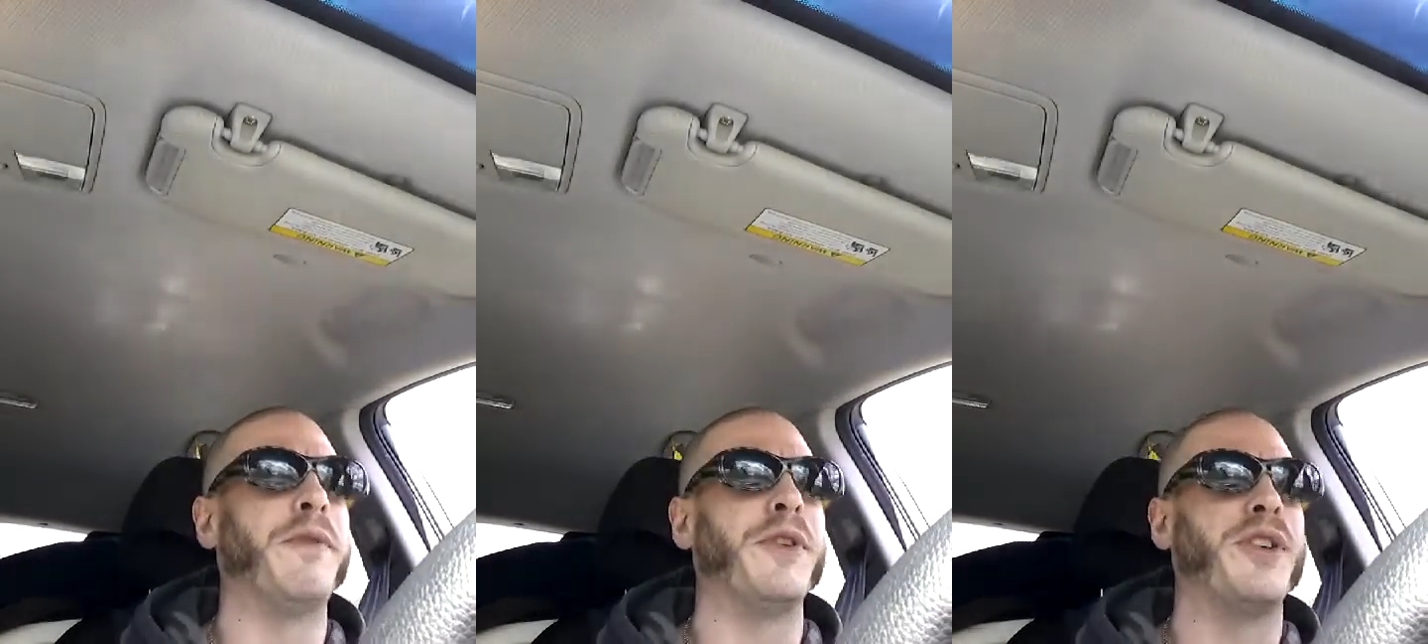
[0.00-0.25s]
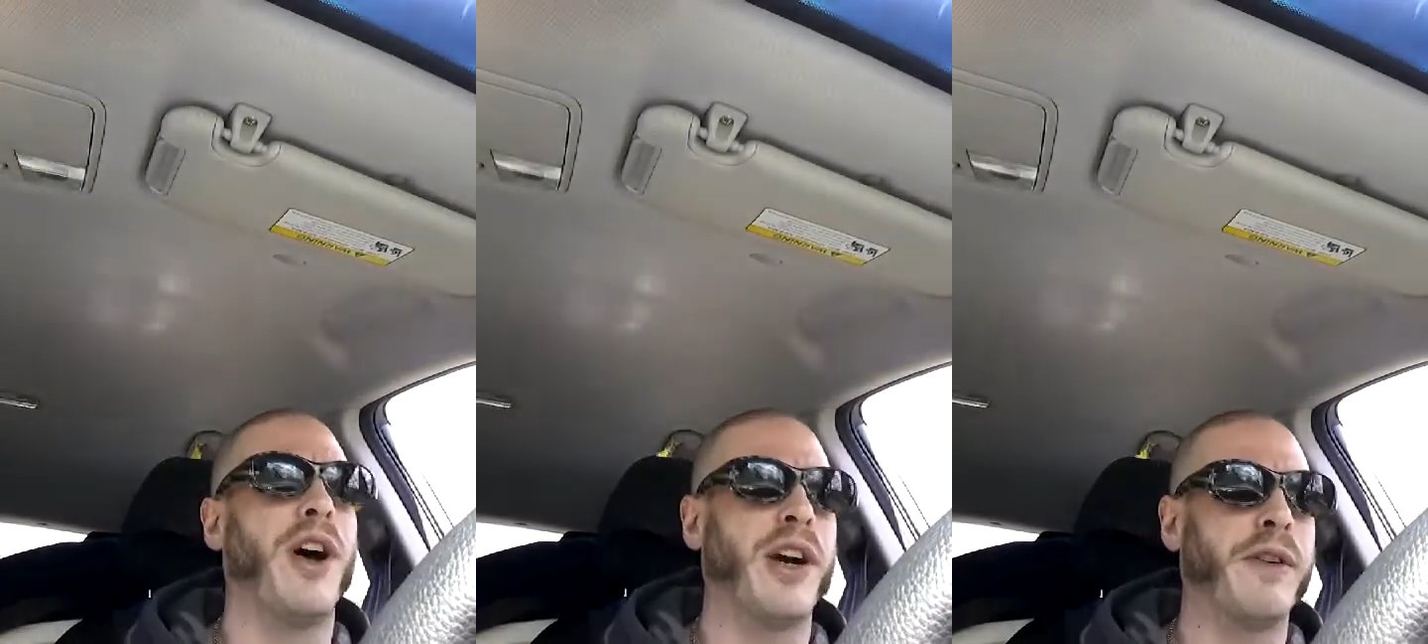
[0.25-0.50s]

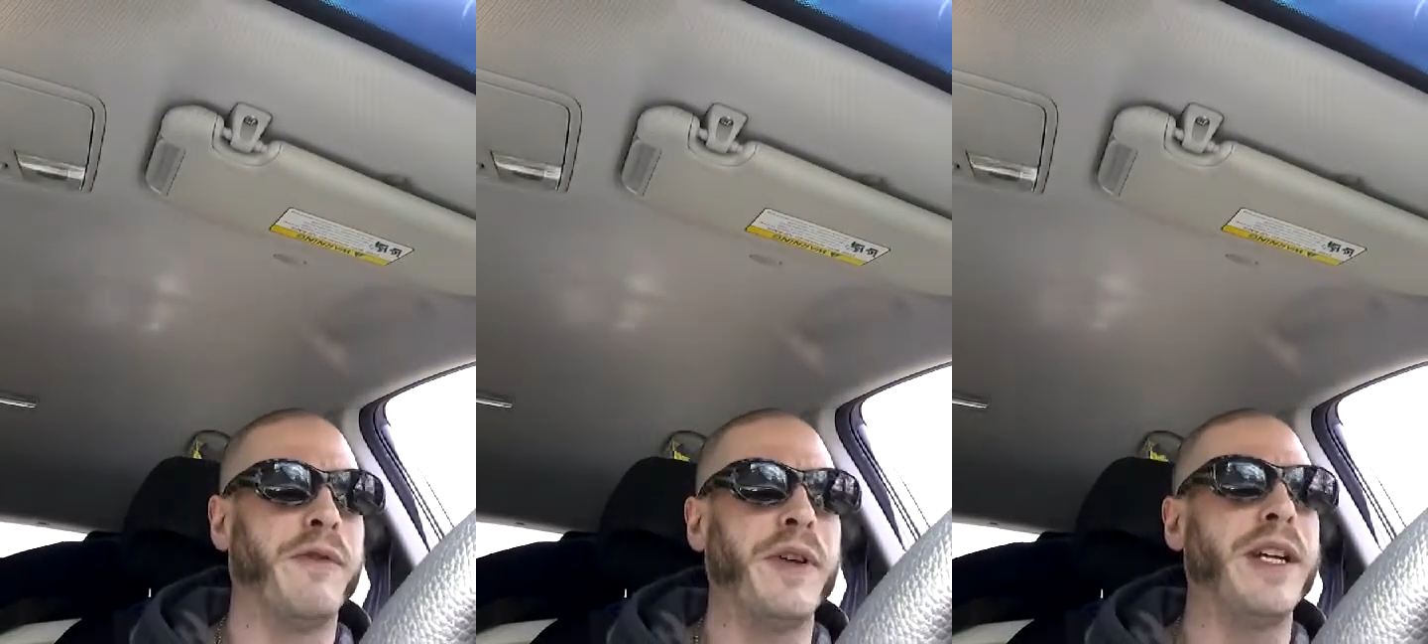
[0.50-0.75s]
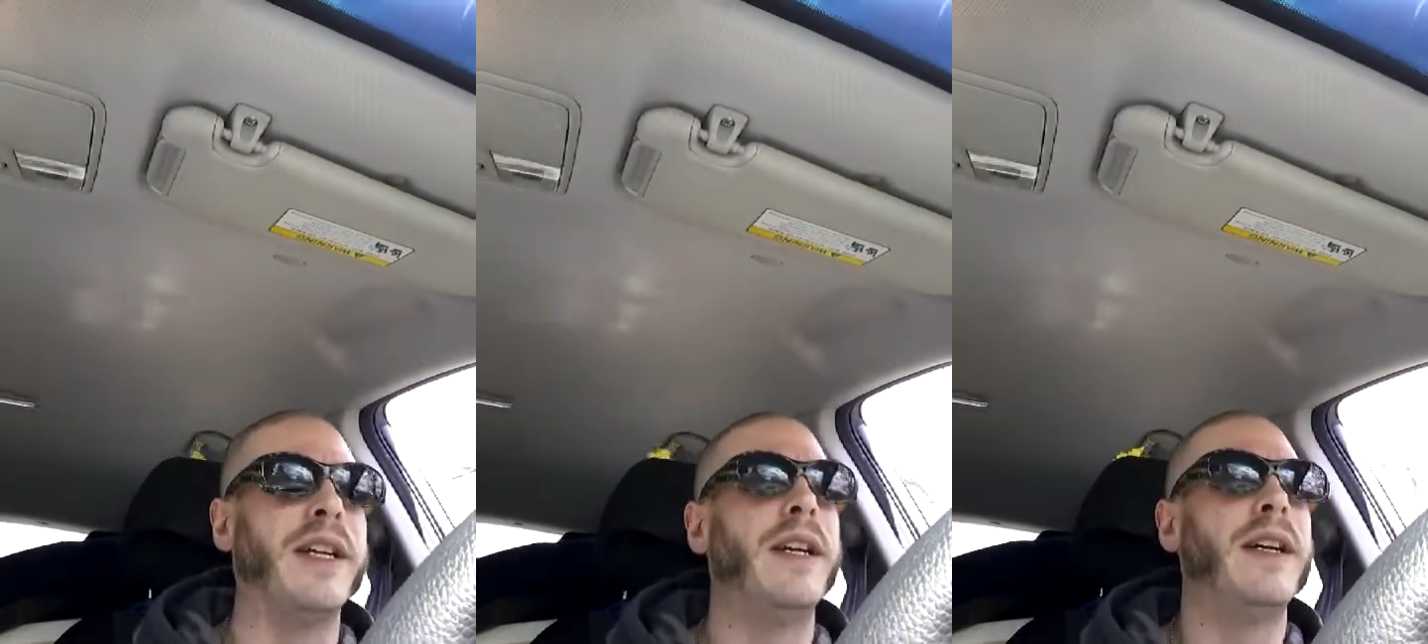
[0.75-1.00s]

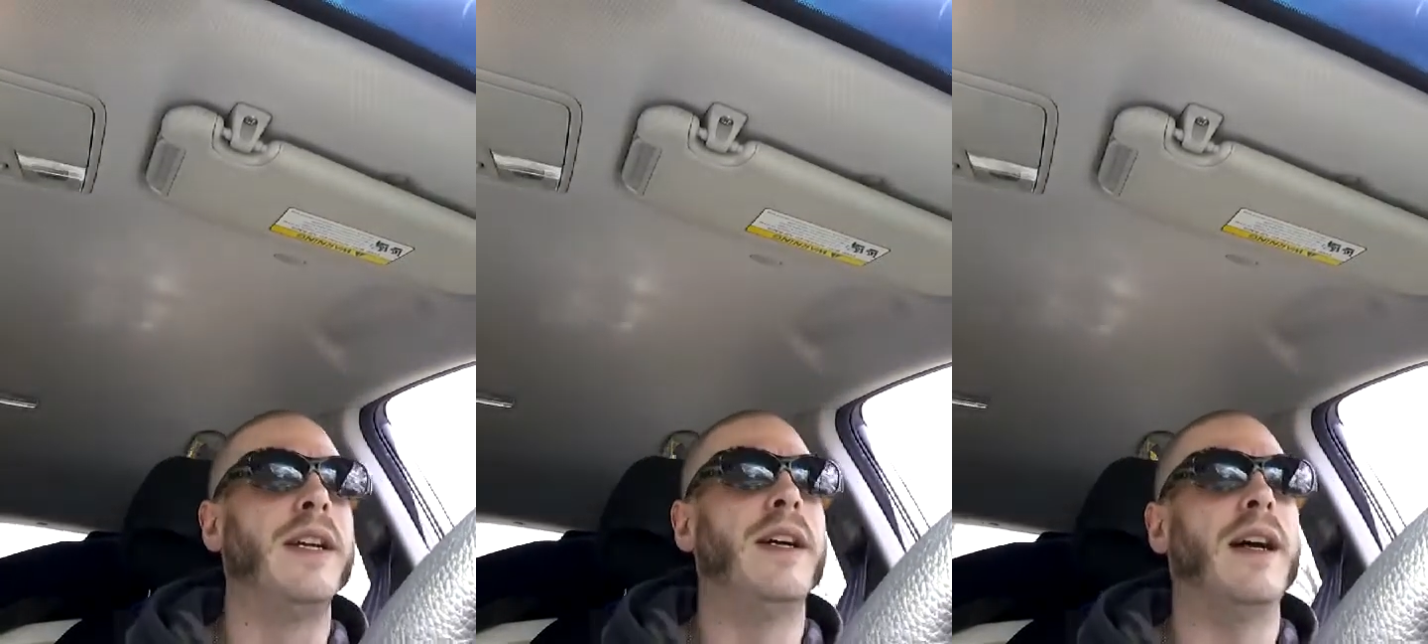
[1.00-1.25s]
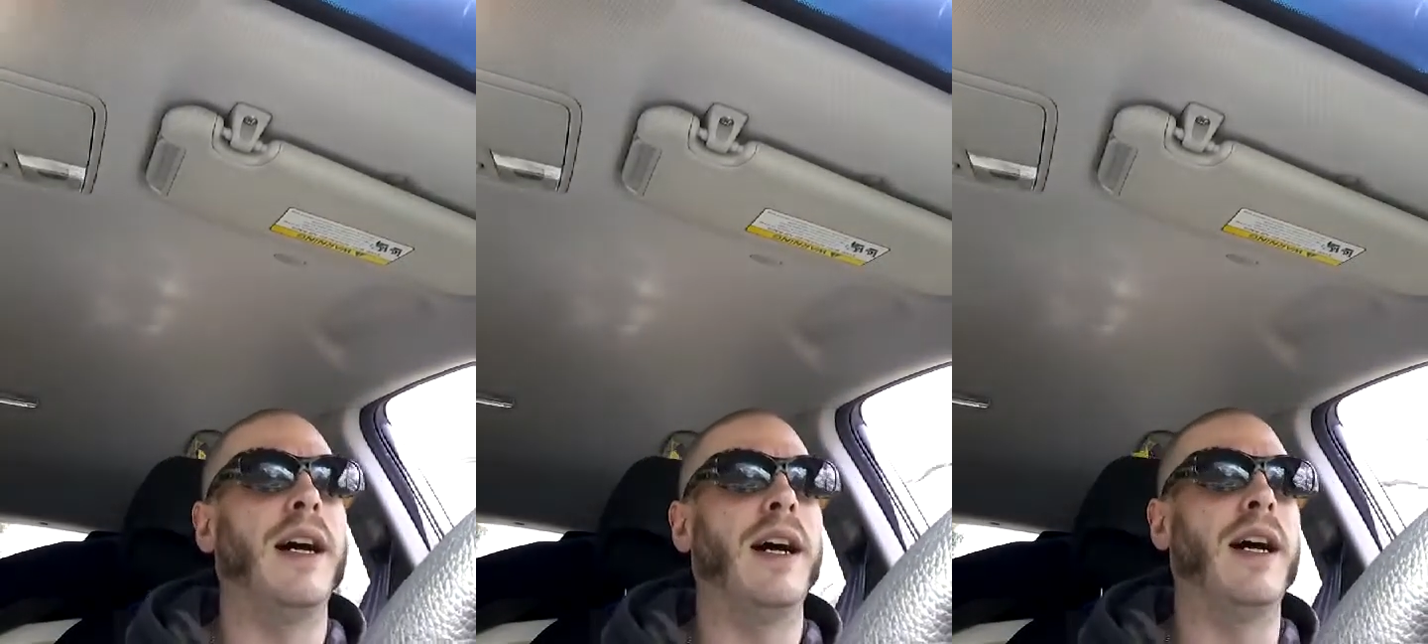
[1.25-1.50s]
photography,
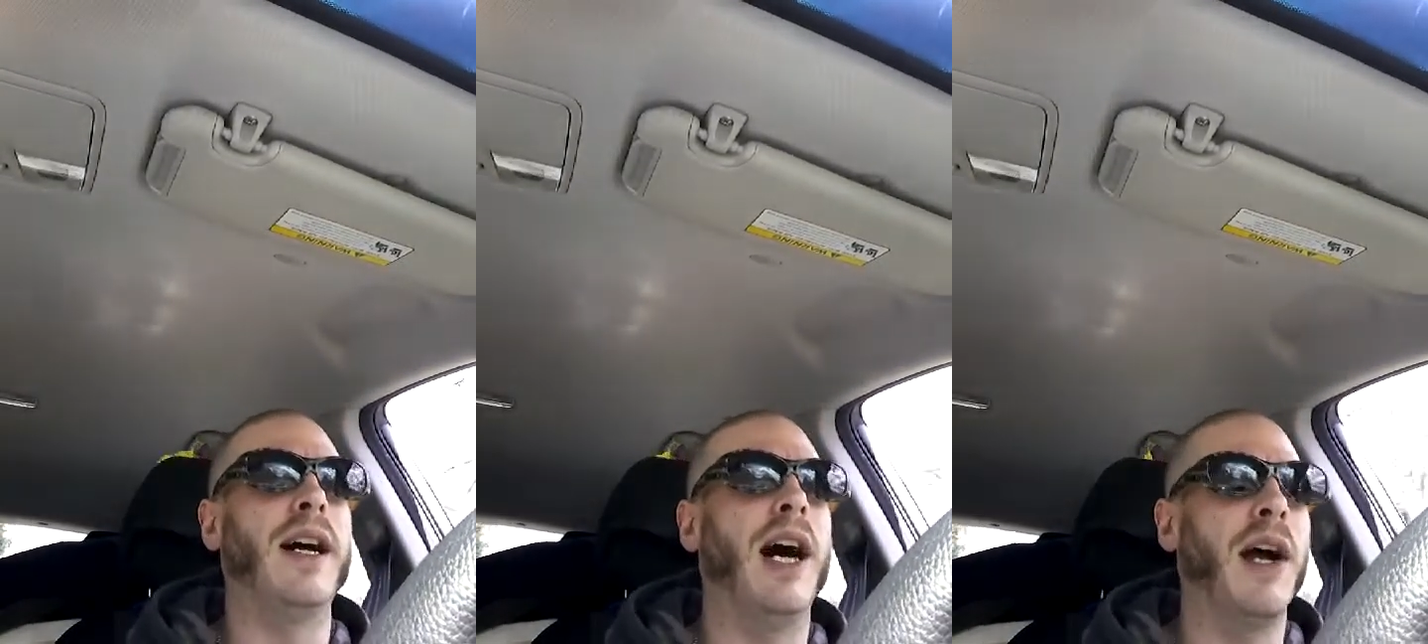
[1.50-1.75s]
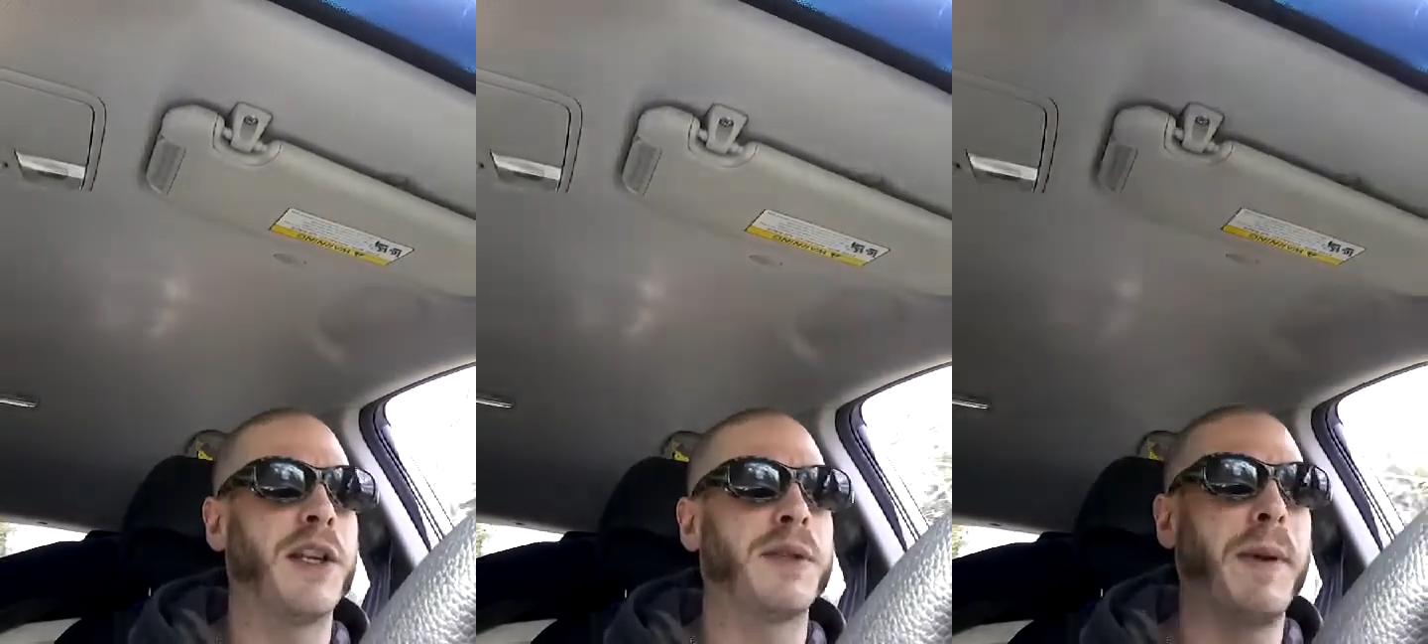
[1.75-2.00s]

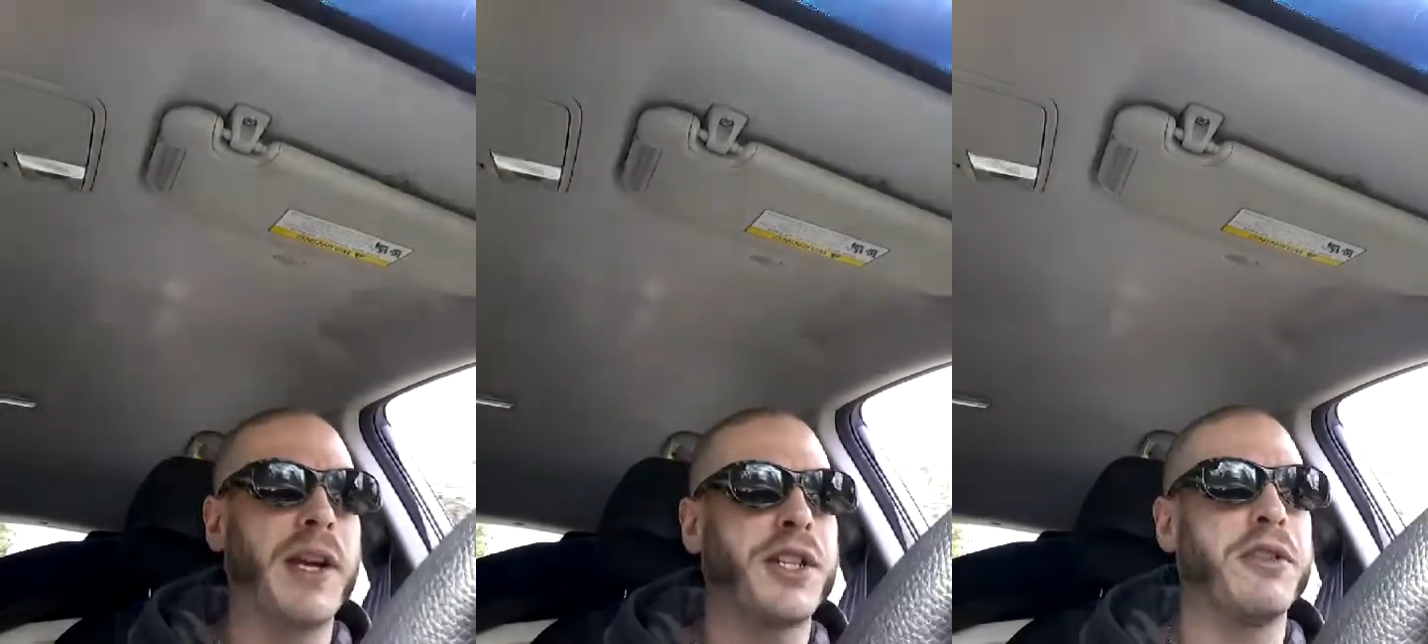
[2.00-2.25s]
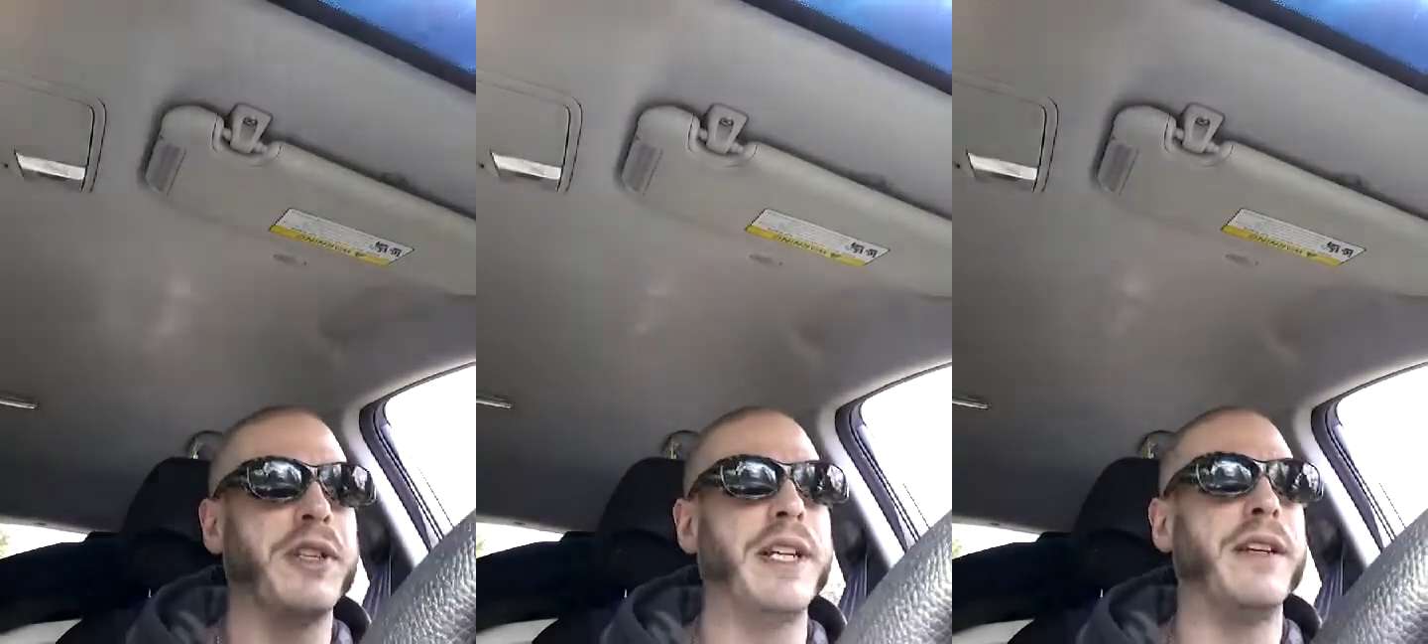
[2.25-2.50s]

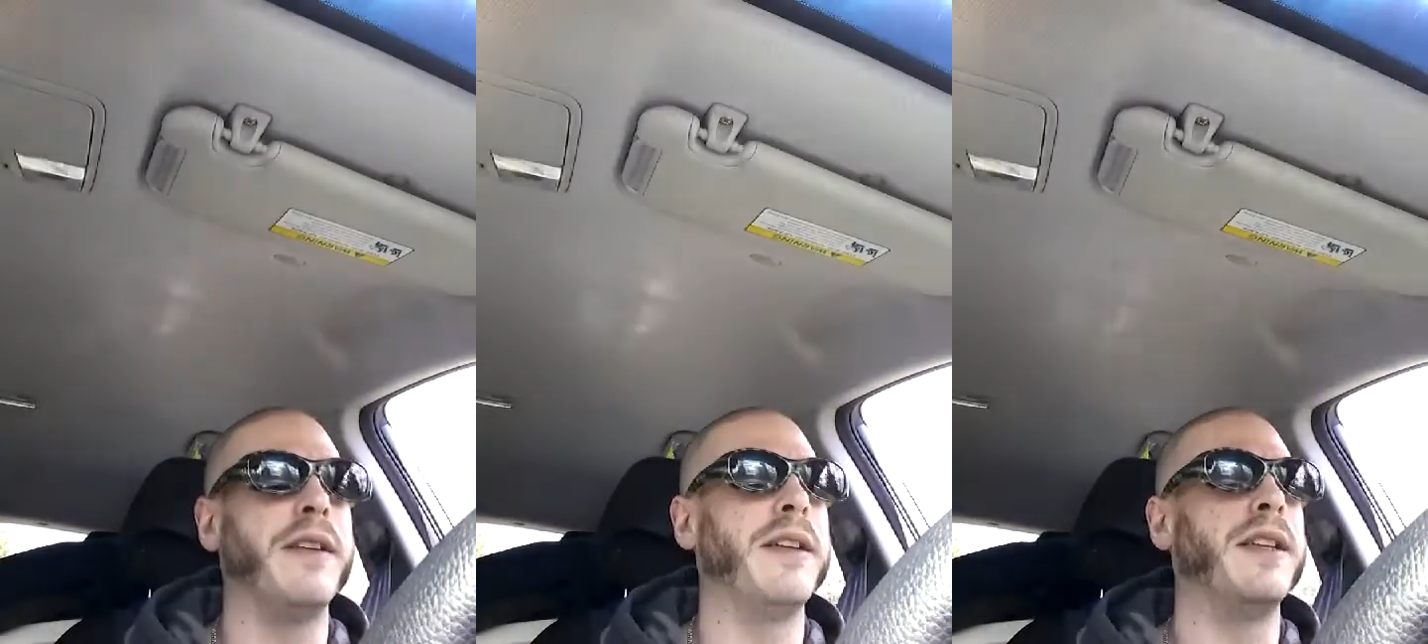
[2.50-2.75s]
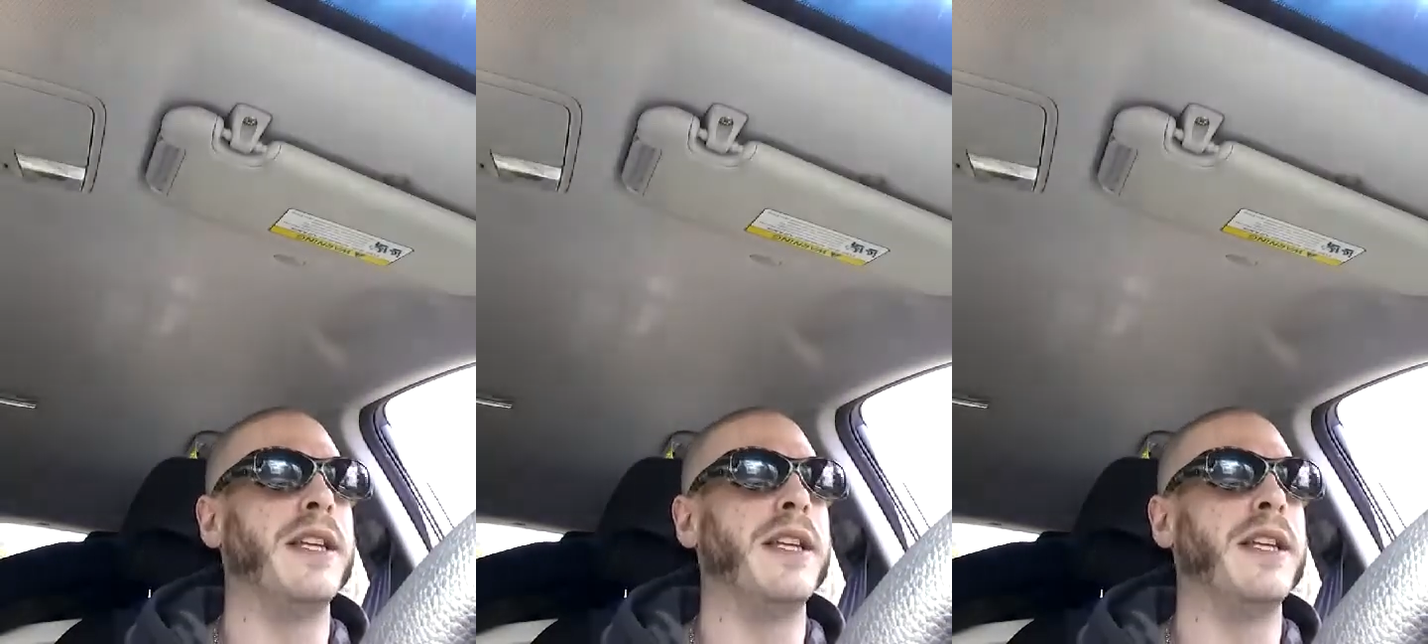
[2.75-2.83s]
especially